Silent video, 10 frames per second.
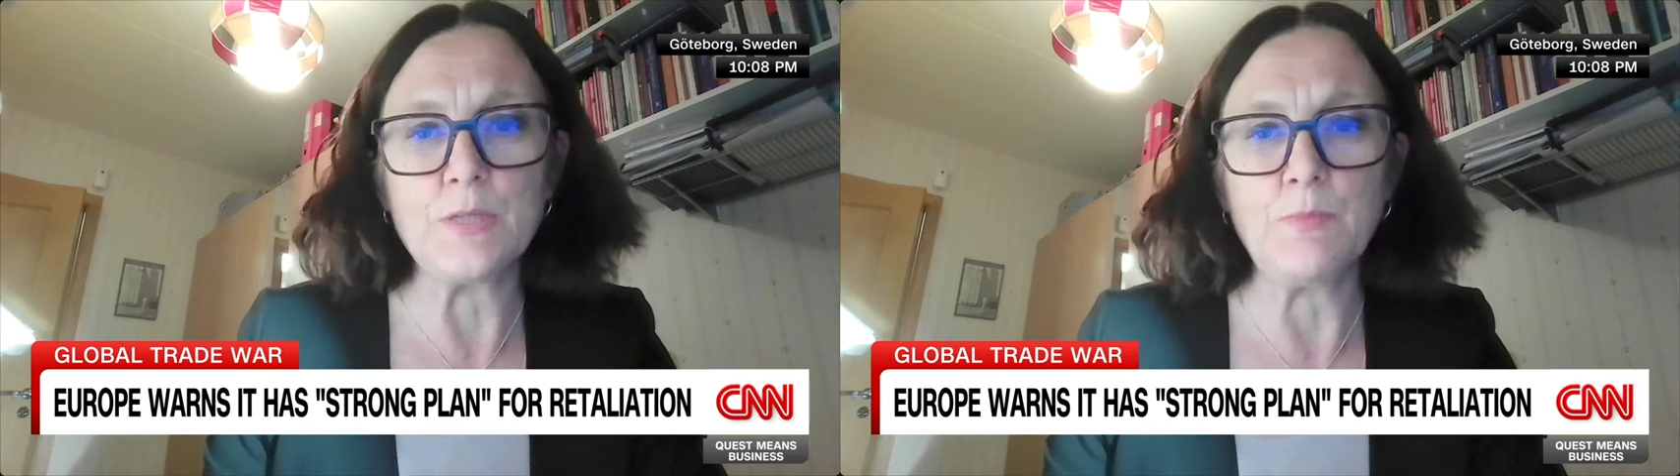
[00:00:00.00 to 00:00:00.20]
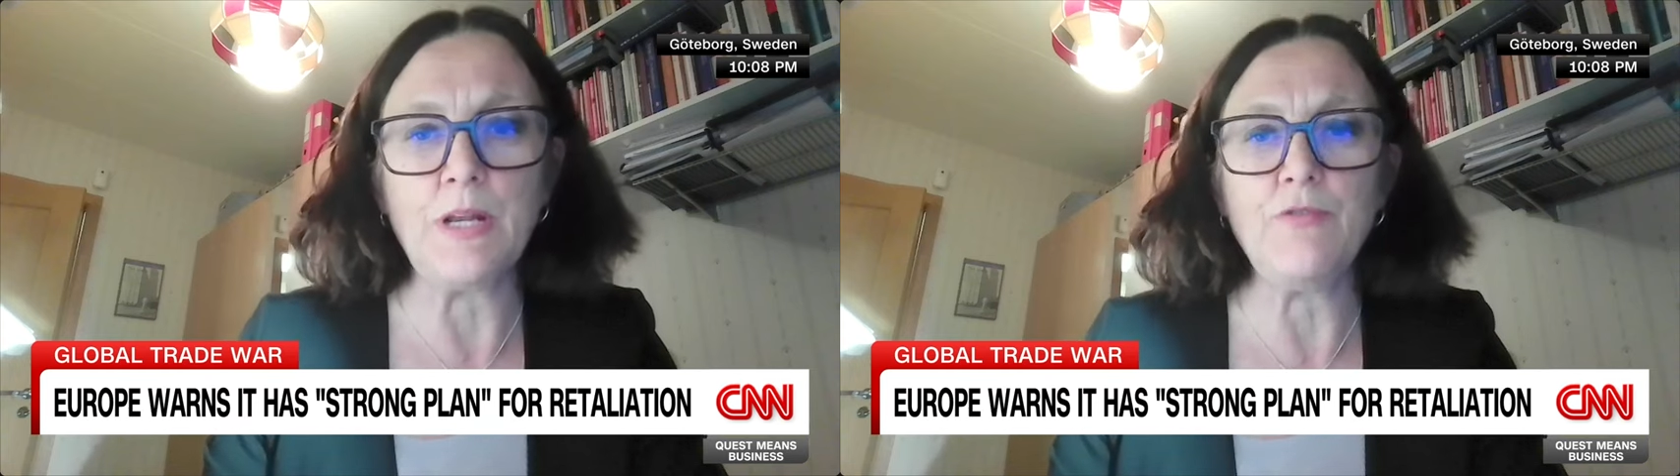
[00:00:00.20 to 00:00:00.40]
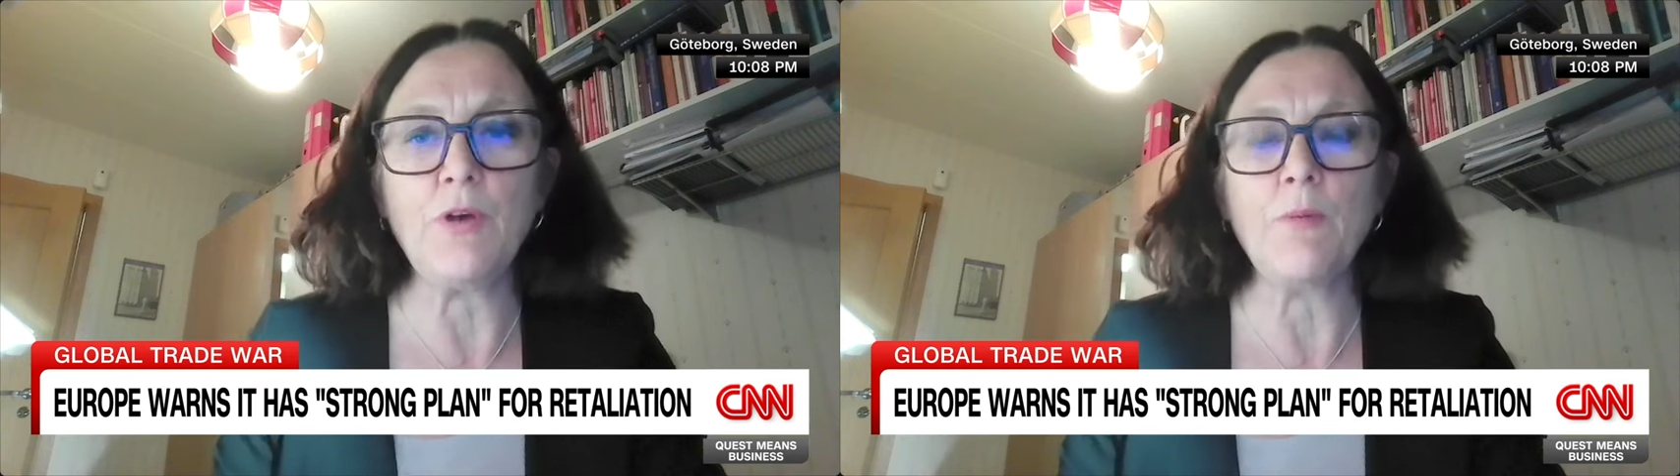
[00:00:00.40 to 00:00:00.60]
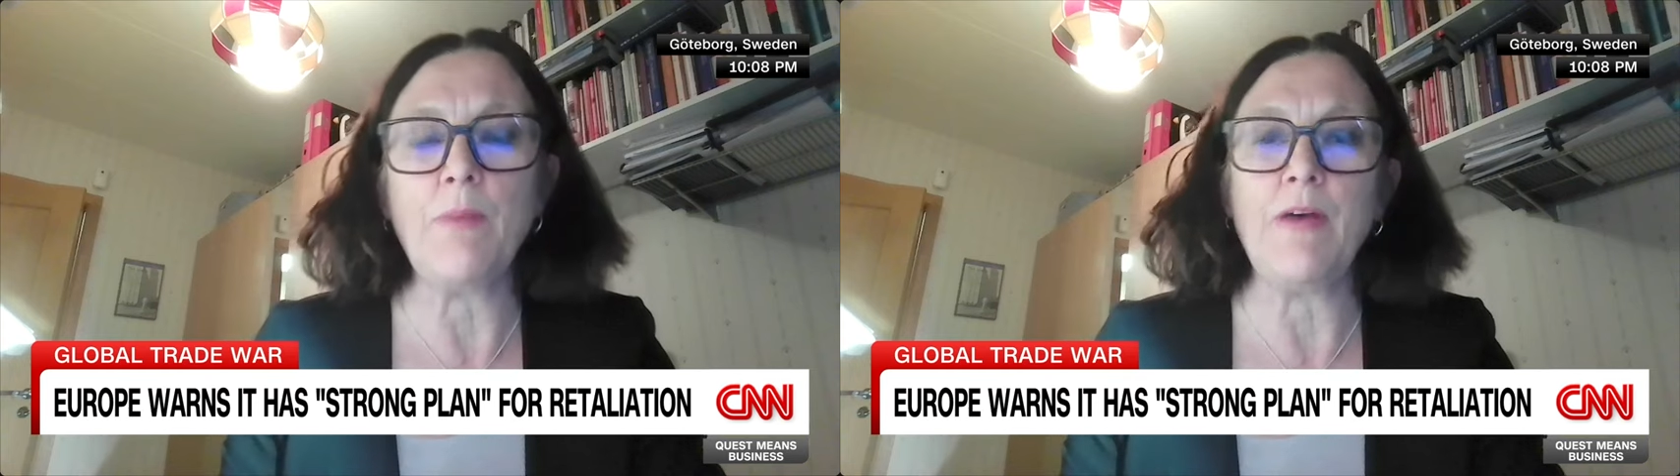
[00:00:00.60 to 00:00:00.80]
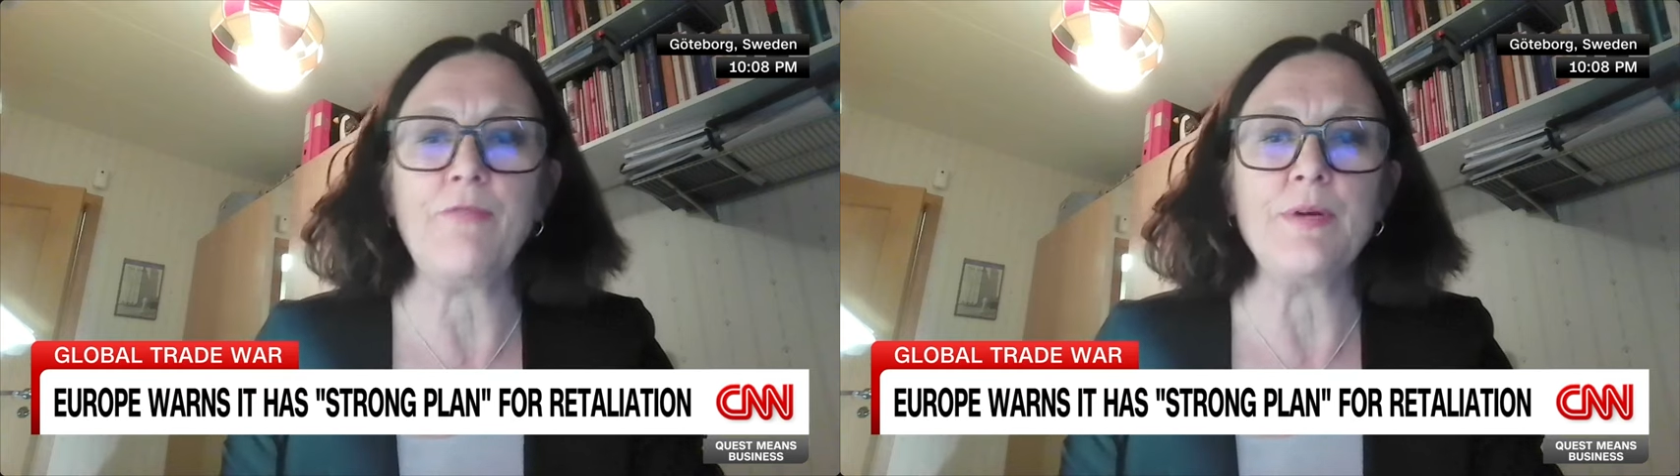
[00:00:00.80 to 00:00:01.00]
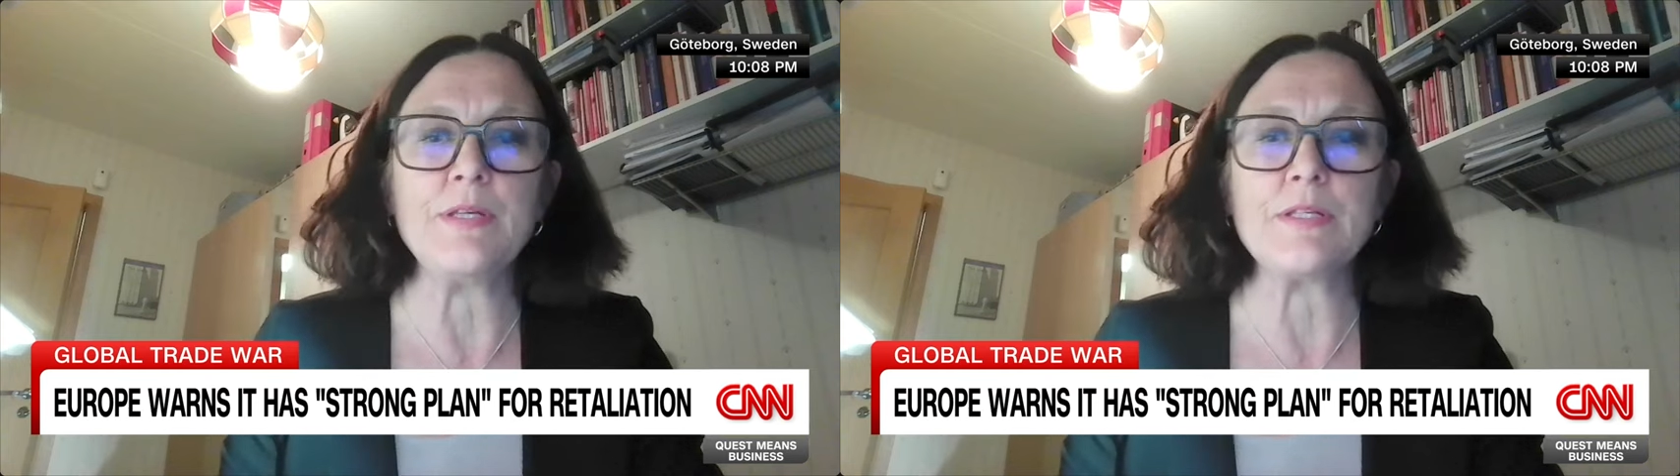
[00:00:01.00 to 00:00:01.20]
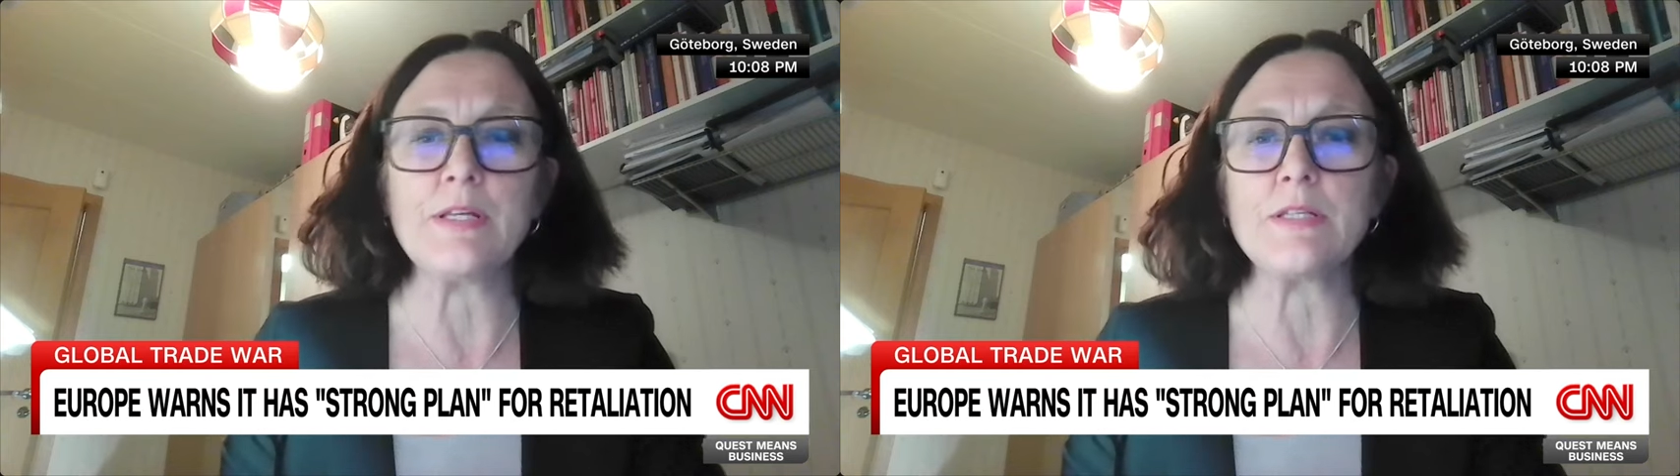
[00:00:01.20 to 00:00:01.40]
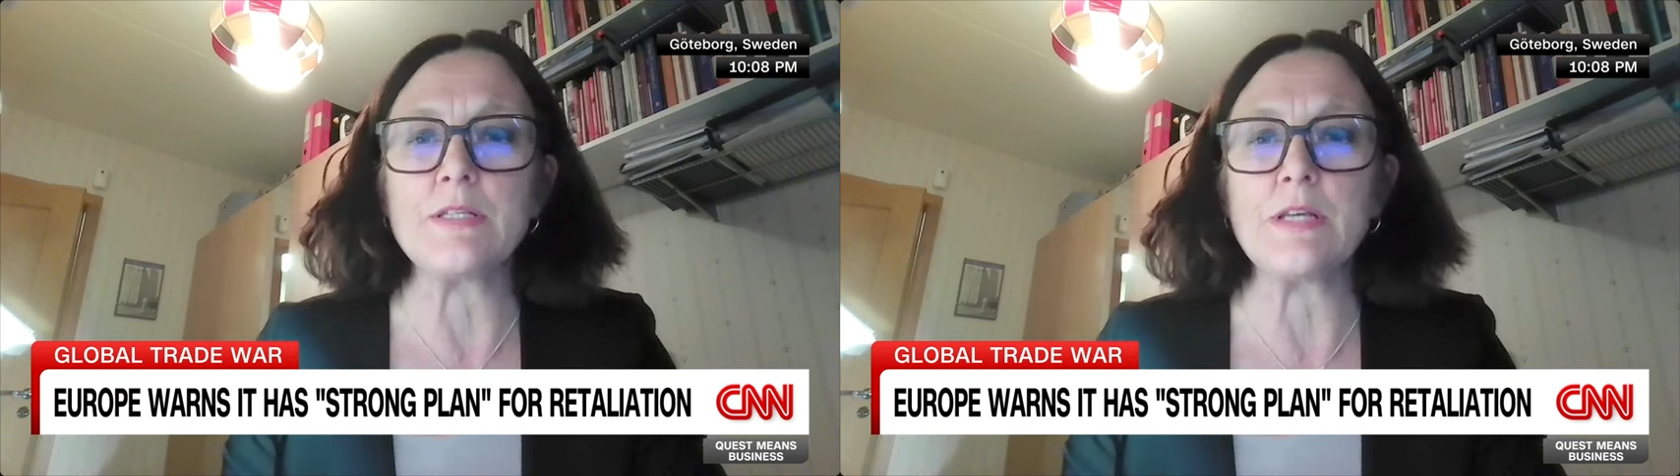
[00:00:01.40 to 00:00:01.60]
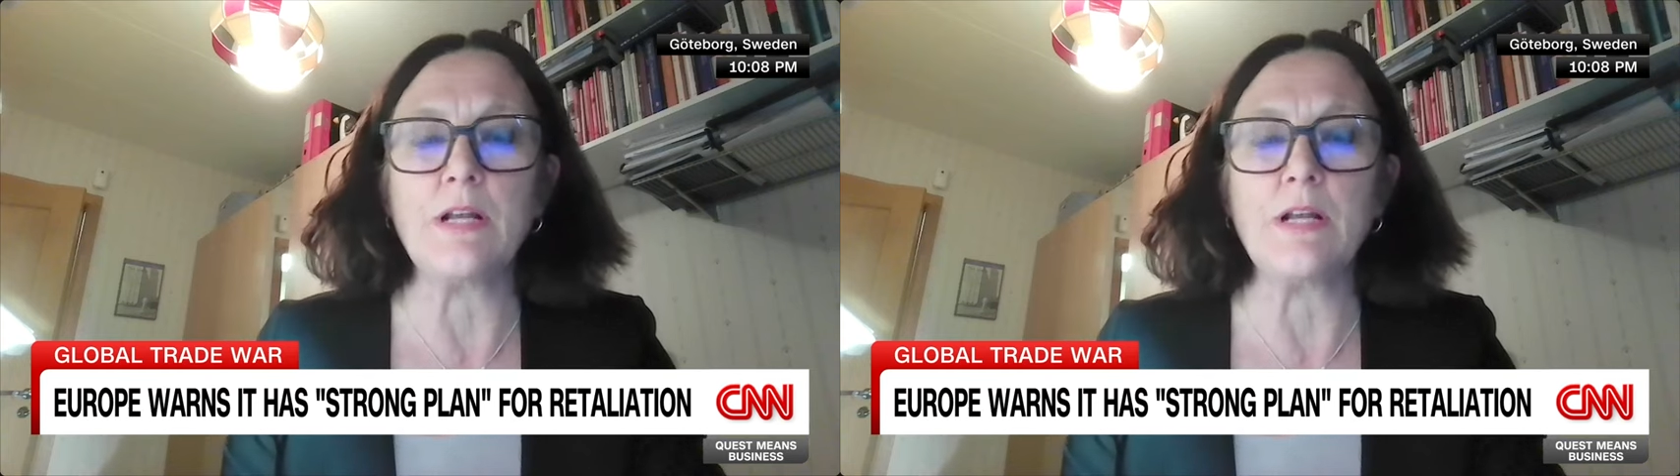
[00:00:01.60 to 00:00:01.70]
But if you compare, for instance,